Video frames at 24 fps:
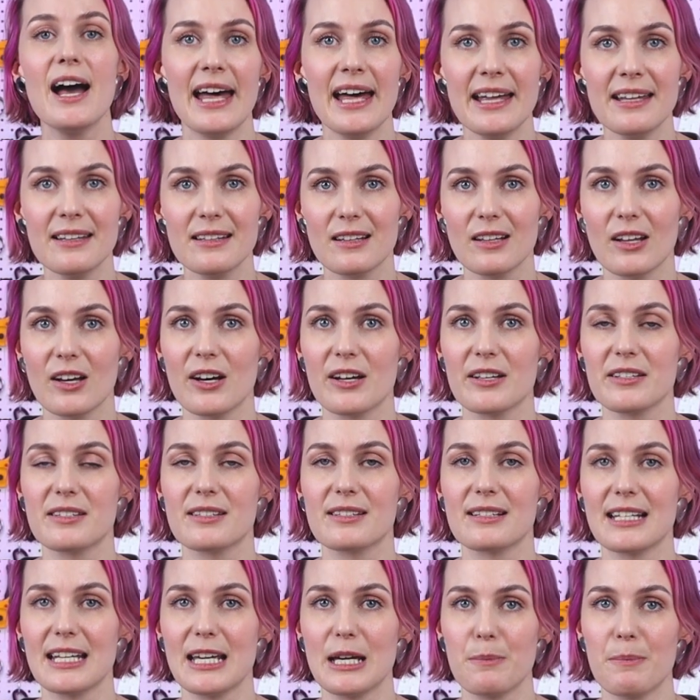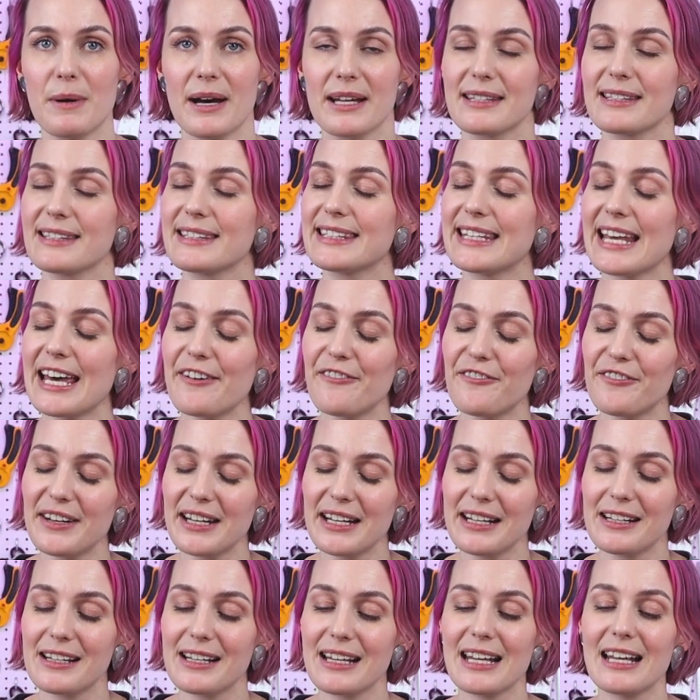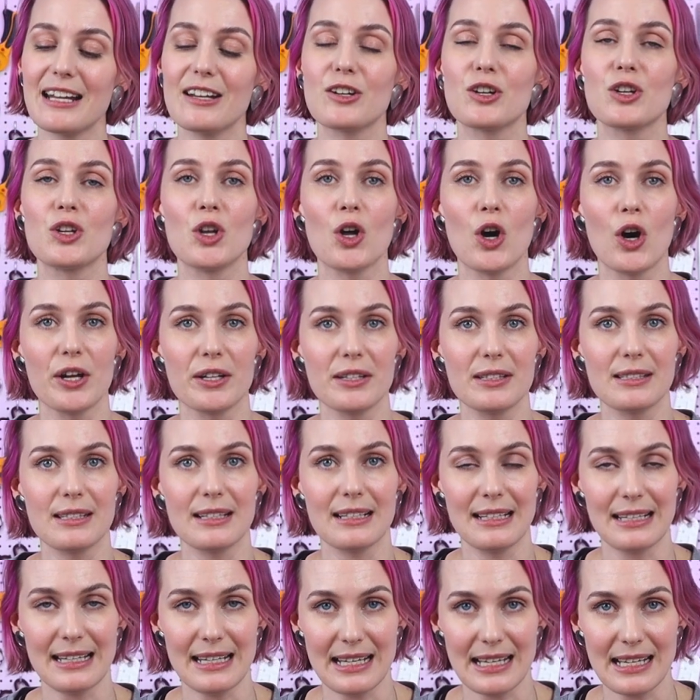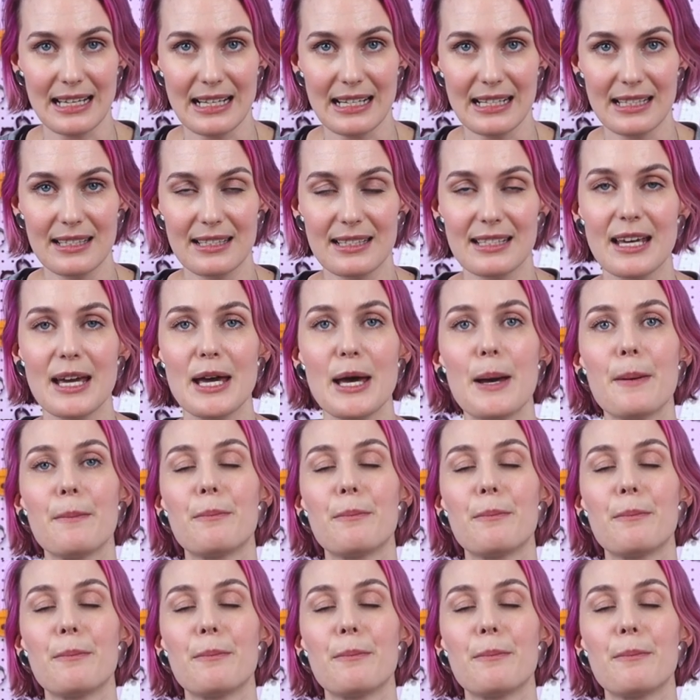and lastly, but definitely not least,